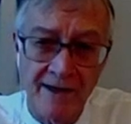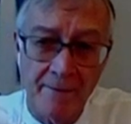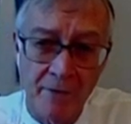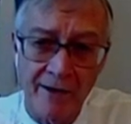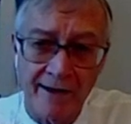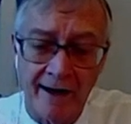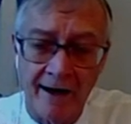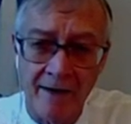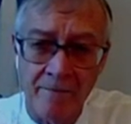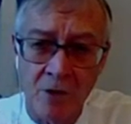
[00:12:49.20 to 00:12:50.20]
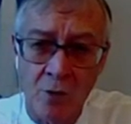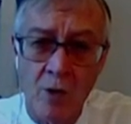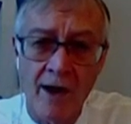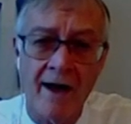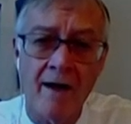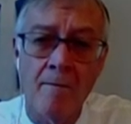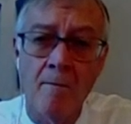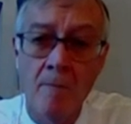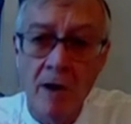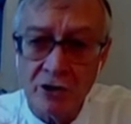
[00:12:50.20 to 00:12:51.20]
in America were
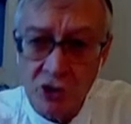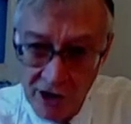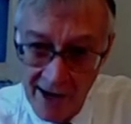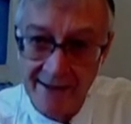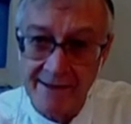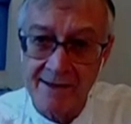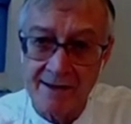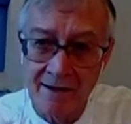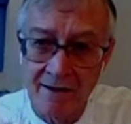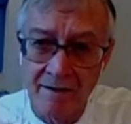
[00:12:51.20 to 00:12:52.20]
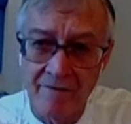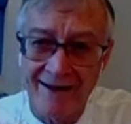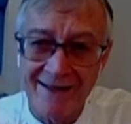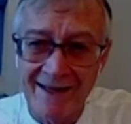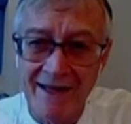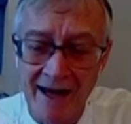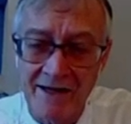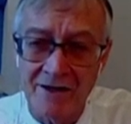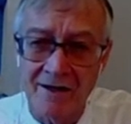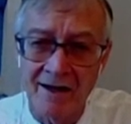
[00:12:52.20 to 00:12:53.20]
much less
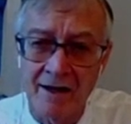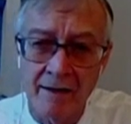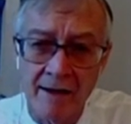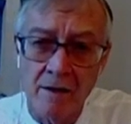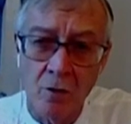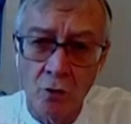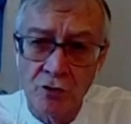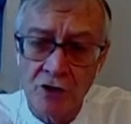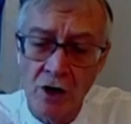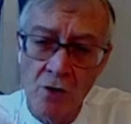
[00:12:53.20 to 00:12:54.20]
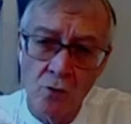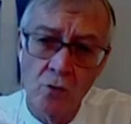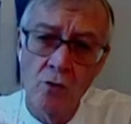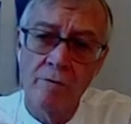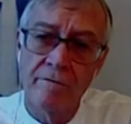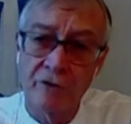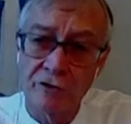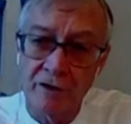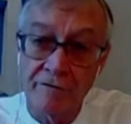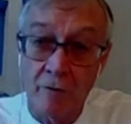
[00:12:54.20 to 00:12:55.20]
vaccinated than those who
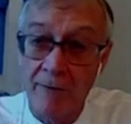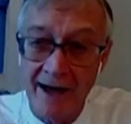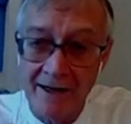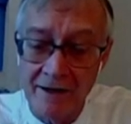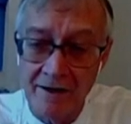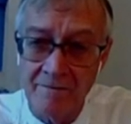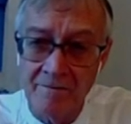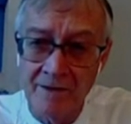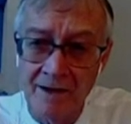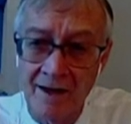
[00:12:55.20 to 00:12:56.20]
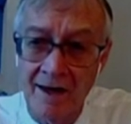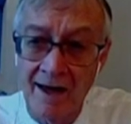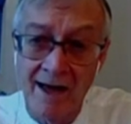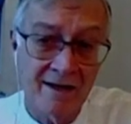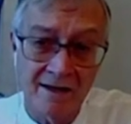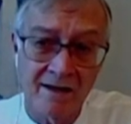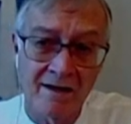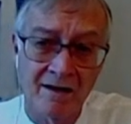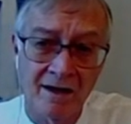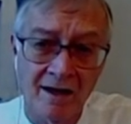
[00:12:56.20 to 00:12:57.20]
voted for Biden, and
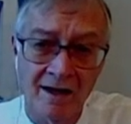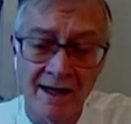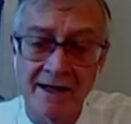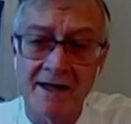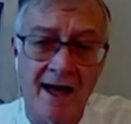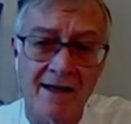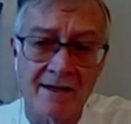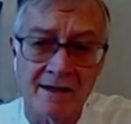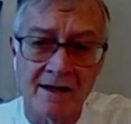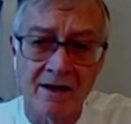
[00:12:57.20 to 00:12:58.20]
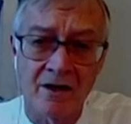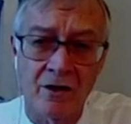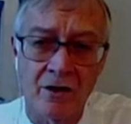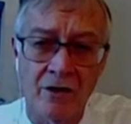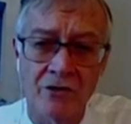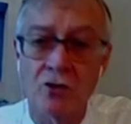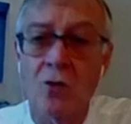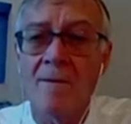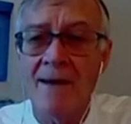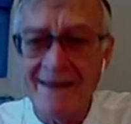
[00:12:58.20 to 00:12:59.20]
it has a
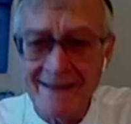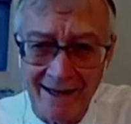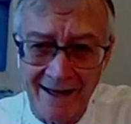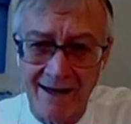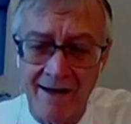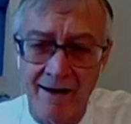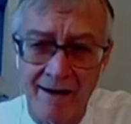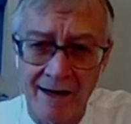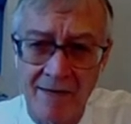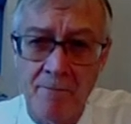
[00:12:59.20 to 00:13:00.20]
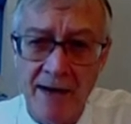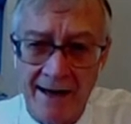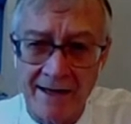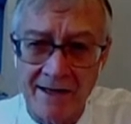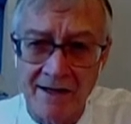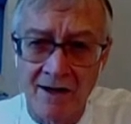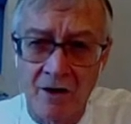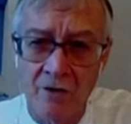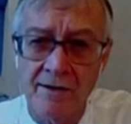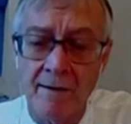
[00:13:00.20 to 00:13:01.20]
dramatic impact
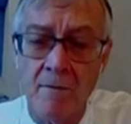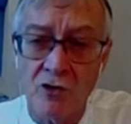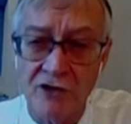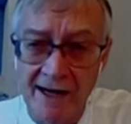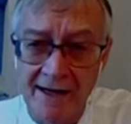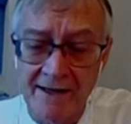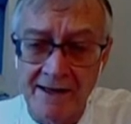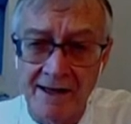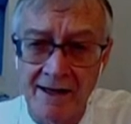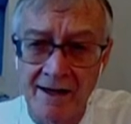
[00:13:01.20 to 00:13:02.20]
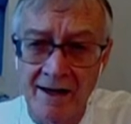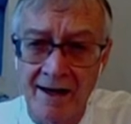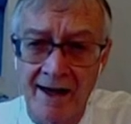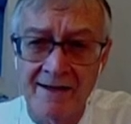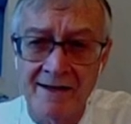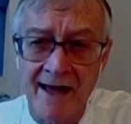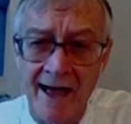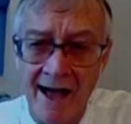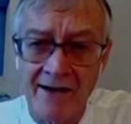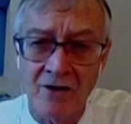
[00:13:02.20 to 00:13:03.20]
on their mortality, and they
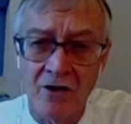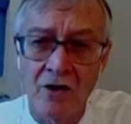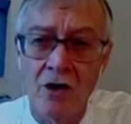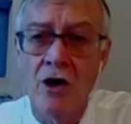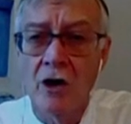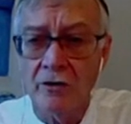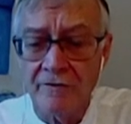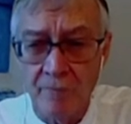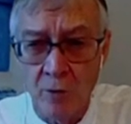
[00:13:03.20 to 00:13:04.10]
had a lot of